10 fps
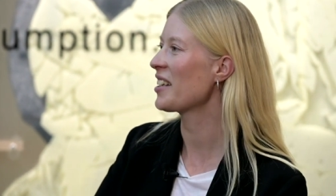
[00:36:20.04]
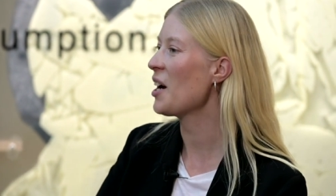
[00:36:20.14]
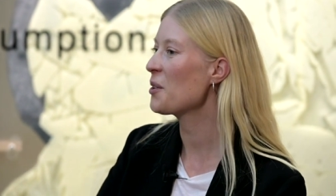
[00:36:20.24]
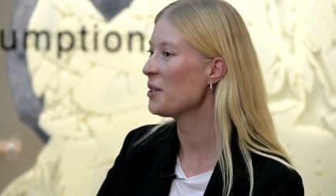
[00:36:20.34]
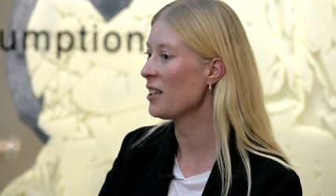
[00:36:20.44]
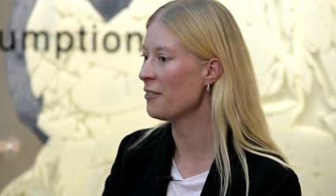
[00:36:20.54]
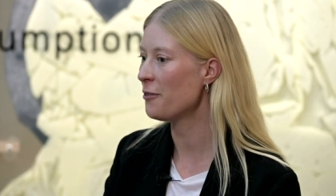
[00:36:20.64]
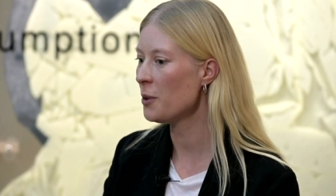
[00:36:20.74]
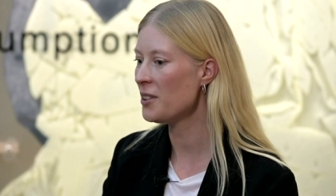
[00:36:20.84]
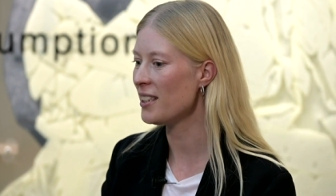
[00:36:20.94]
like how can I
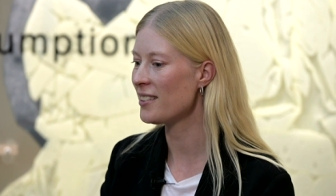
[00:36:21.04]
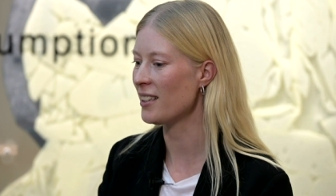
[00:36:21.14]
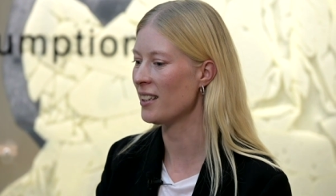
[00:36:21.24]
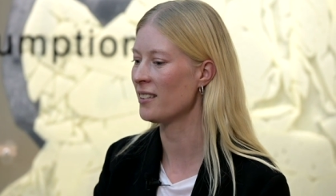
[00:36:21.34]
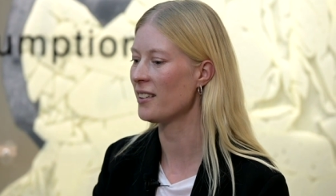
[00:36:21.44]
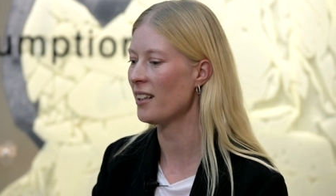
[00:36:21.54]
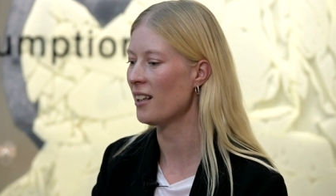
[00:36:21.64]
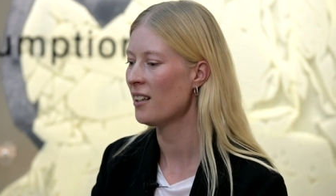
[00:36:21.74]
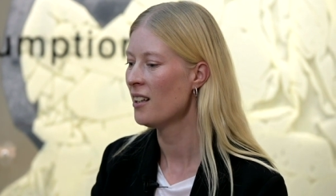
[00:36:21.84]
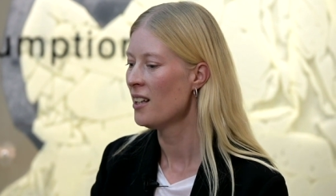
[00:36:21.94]
afford it?" And
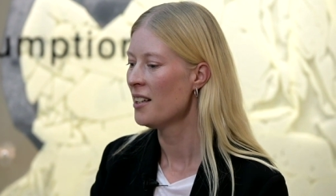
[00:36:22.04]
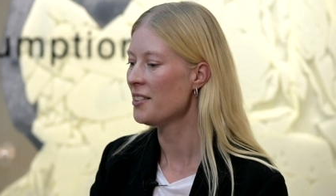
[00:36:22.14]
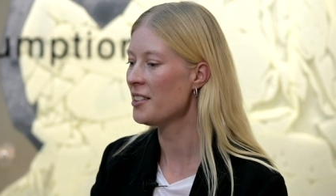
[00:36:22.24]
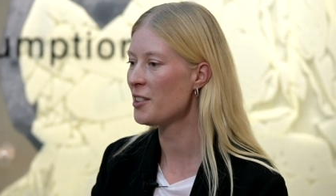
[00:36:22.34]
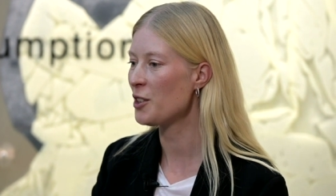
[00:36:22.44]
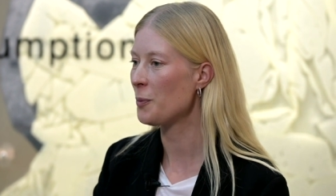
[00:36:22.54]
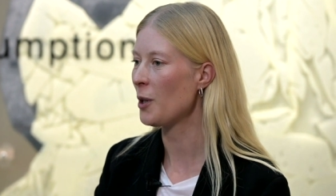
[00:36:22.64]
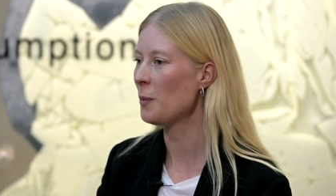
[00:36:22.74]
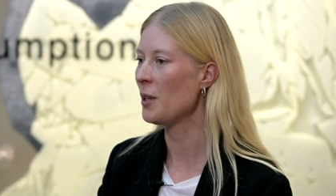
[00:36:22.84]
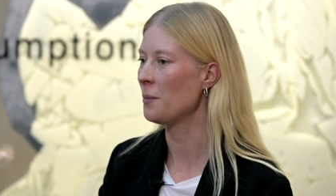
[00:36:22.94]
uh, this is the
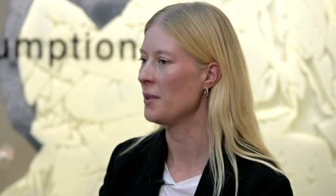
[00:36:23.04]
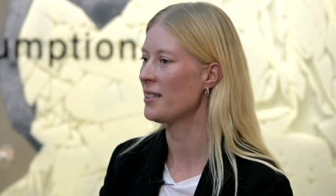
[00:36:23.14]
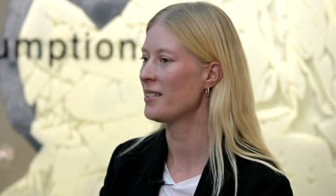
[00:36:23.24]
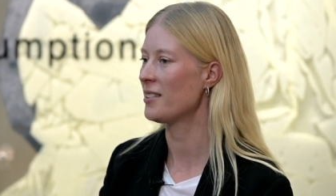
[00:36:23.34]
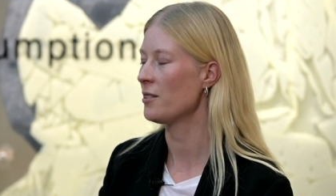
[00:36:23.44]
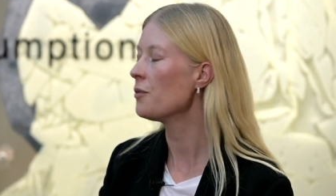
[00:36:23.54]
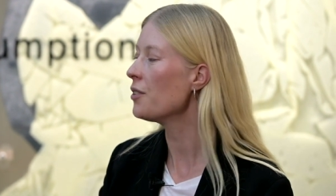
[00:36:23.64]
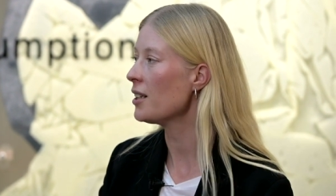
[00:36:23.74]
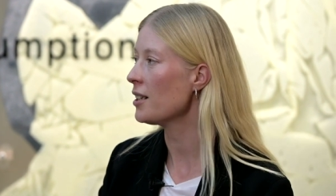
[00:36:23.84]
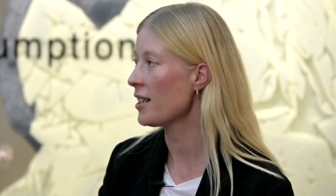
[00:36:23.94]
problem. It's
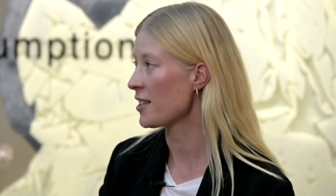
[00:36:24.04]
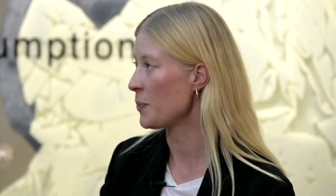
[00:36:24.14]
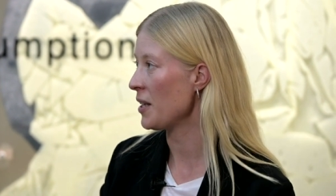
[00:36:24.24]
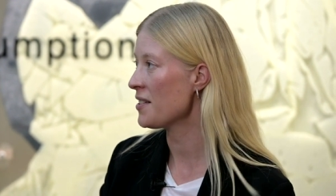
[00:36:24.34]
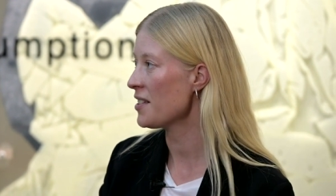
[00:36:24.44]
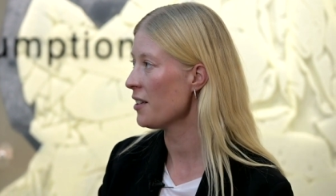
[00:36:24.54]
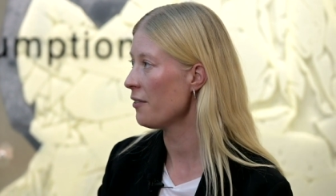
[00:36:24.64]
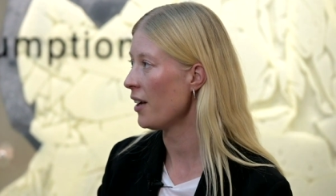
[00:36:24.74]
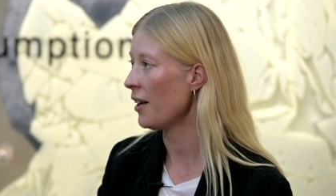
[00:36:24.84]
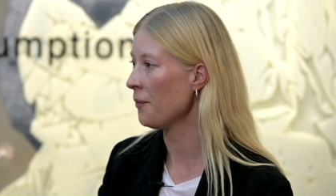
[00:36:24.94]
very
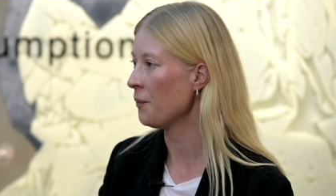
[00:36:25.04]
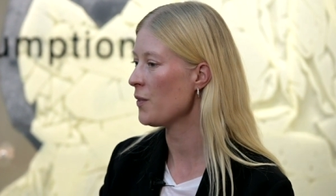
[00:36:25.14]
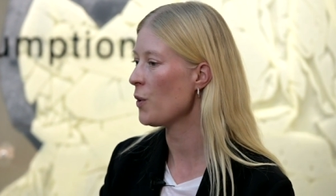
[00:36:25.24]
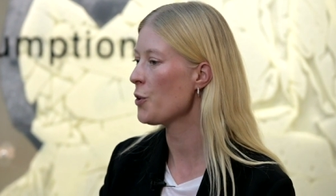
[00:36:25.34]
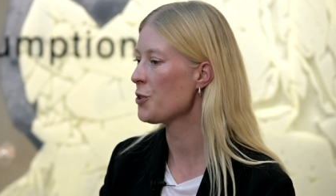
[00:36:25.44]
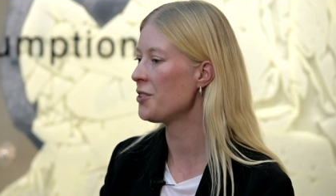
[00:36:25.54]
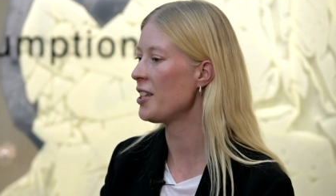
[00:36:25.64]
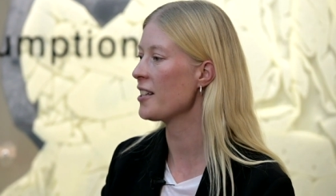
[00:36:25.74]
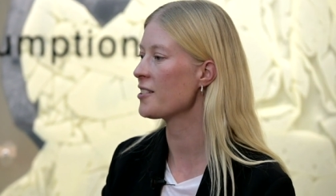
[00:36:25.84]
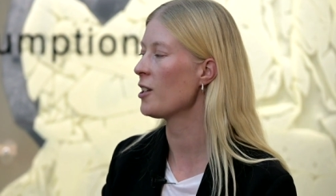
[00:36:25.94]
expensive and also it
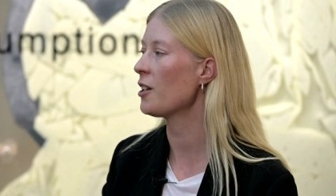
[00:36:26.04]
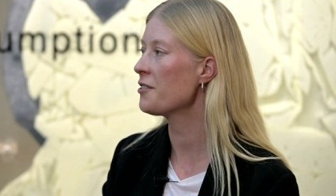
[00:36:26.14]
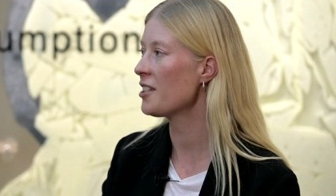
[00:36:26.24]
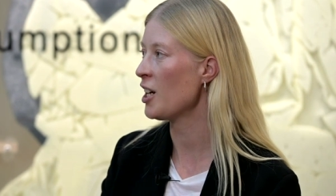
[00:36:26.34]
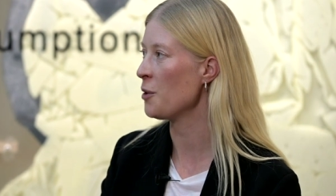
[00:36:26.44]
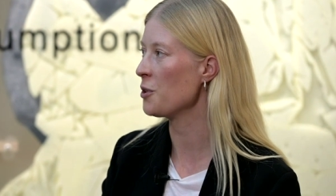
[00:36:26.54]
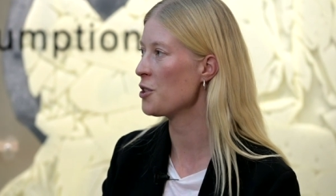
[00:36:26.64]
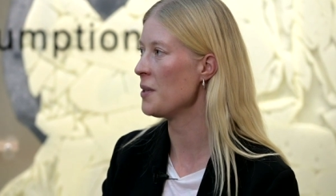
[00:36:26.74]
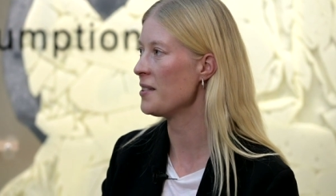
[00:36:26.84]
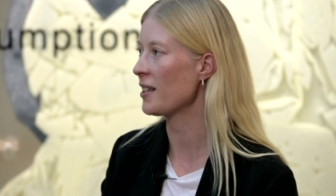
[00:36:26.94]
takes a lot of time,
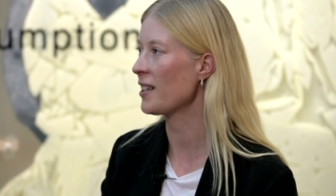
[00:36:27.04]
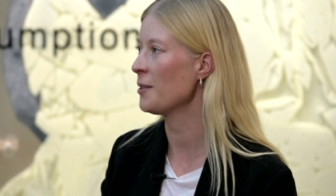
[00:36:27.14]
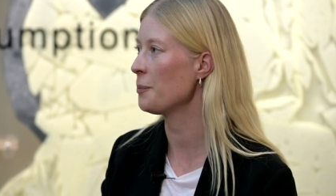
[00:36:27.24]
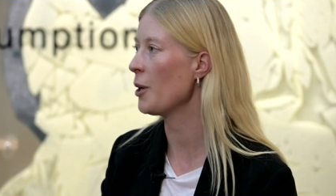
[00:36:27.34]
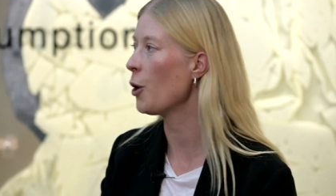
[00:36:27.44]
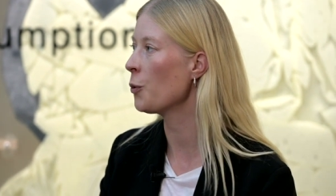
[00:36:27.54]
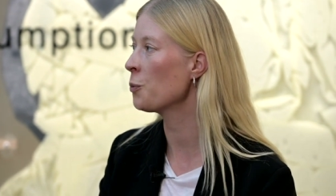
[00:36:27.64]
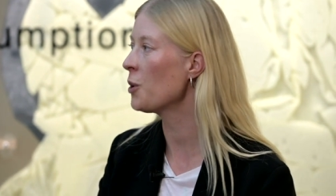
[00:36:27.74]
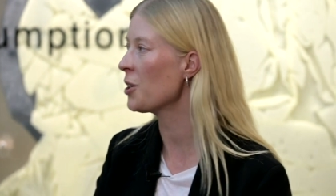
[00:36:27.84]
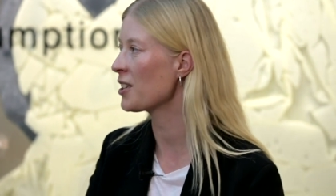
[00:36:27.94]
which means I can't be
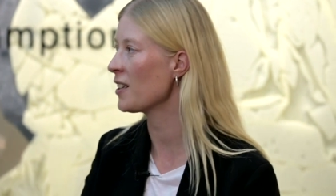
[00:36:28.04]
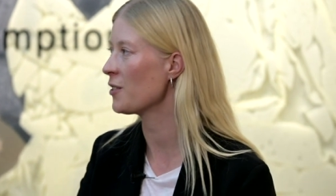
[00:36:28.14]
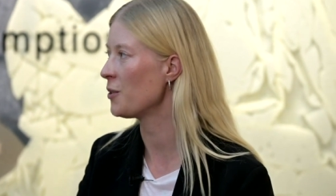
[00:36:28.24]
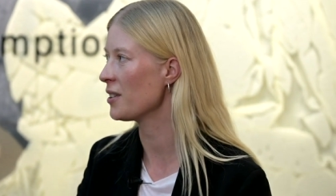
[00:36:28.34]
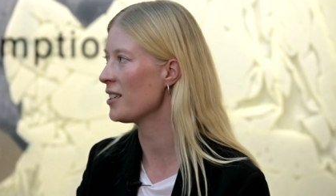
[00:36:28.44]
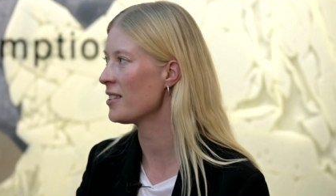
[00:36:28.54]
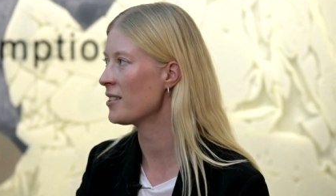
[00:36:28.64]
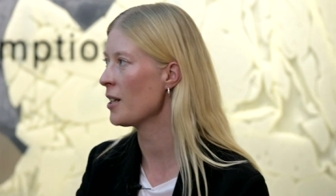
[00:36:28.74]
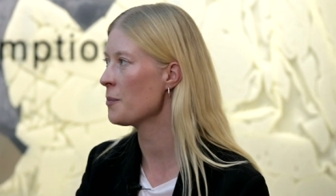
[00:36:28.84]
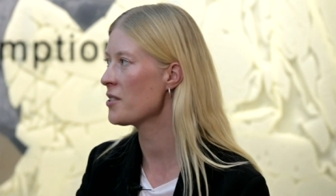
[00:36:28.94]
home working during
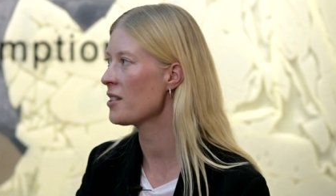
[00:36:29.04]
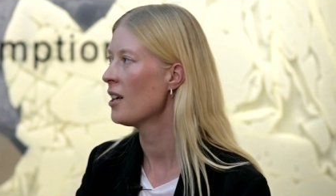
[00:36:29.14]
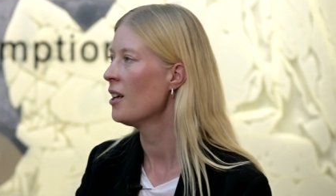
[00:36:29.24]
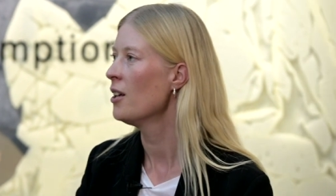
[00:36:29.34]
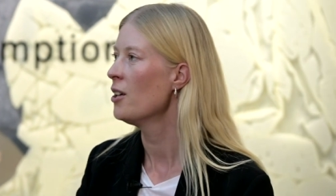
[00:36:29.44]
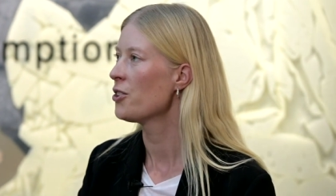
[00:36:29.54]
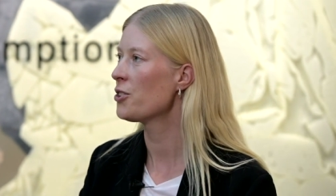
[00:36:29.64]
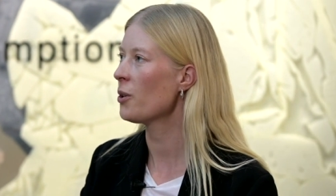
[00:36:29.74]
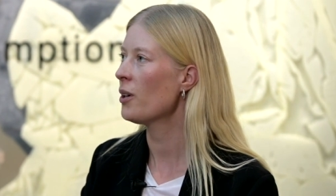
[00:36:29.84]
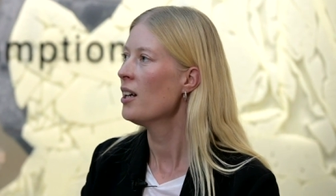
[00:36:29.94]
these times.
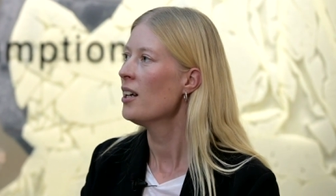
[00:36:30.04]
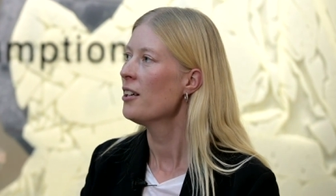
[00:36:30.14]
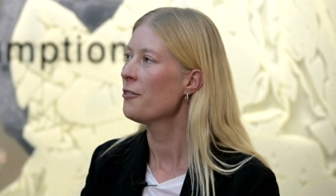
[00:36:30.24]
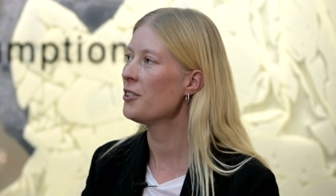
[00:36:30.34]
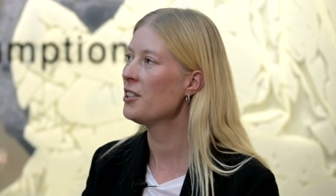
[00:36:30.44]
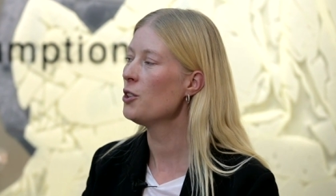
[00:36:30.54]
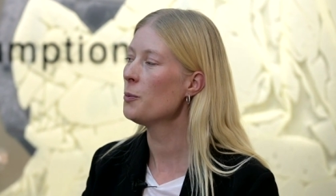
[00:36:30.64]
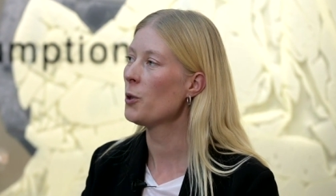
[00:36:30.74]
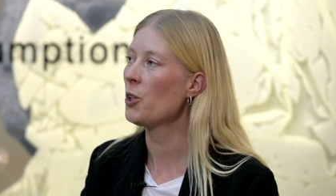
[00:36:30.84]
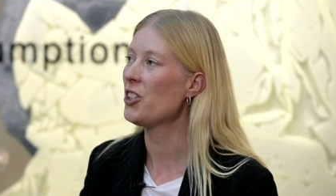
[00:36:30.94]
So for the
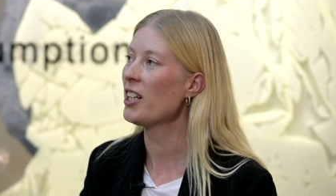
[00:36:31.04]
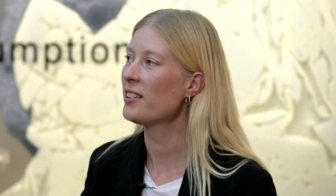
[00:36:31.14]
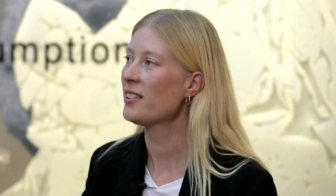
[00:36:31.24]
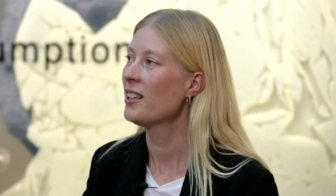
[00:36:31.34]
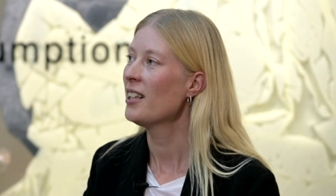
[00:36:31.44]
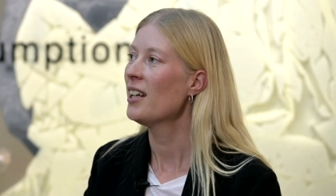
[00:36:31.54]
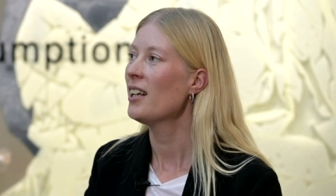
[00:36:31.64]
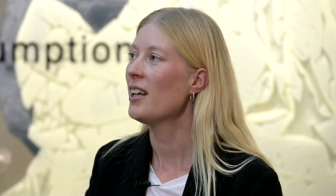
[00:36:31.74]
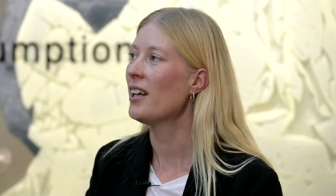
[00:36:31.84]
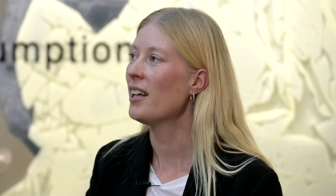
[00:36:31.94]
new project,
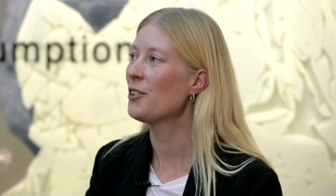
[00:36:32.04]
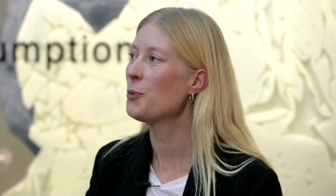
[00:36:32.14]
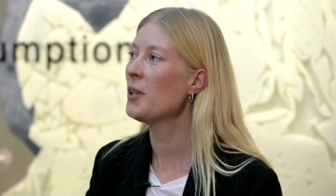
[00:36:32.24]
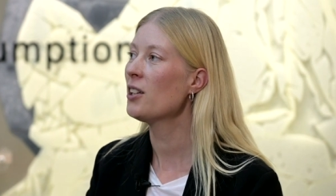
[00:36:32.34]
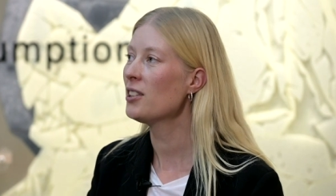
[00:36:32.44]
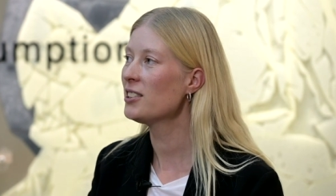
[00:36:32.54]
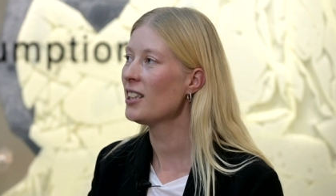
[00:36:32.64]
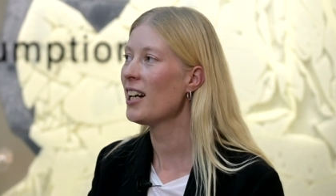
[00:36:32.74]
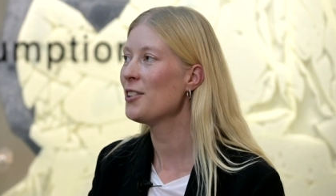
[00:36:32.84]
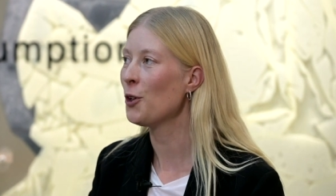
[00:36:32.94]
uh, to be honest,
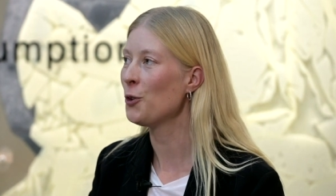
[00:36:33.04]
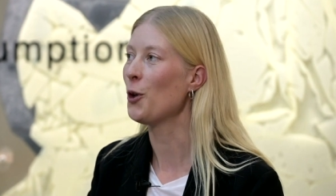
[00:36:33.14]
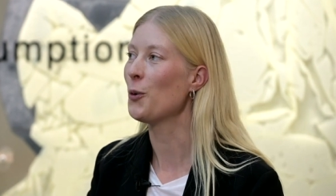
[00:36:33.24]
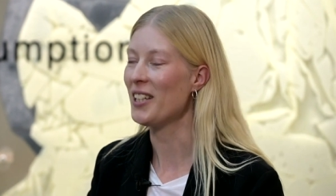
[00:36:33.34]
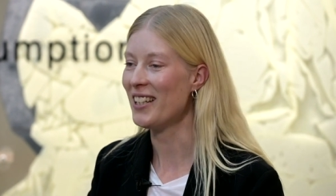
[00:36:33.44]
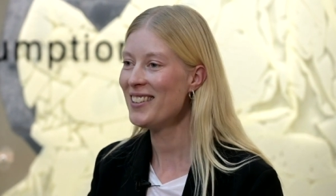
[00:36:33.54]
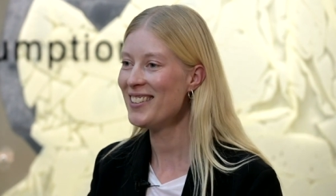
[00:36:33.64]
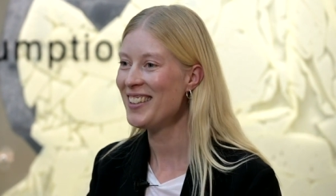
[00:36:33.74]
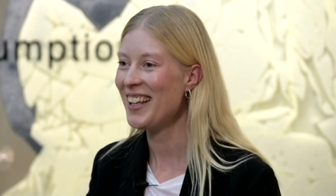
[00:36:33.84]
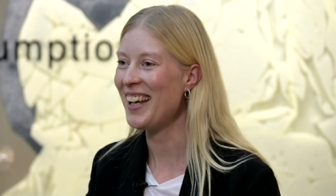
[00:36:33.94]
I don't know
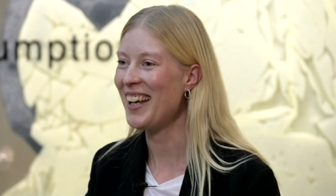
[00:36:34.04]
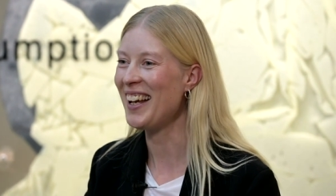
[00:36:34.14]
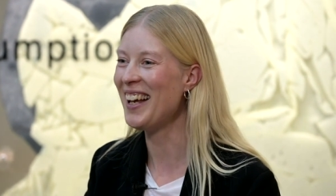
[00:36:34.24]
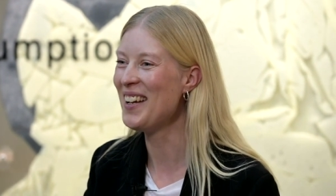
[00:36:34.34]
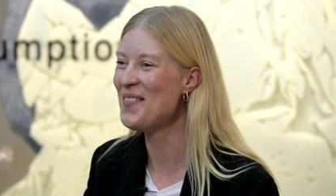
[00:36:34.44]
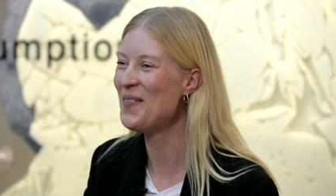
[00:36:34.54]
yet, uh,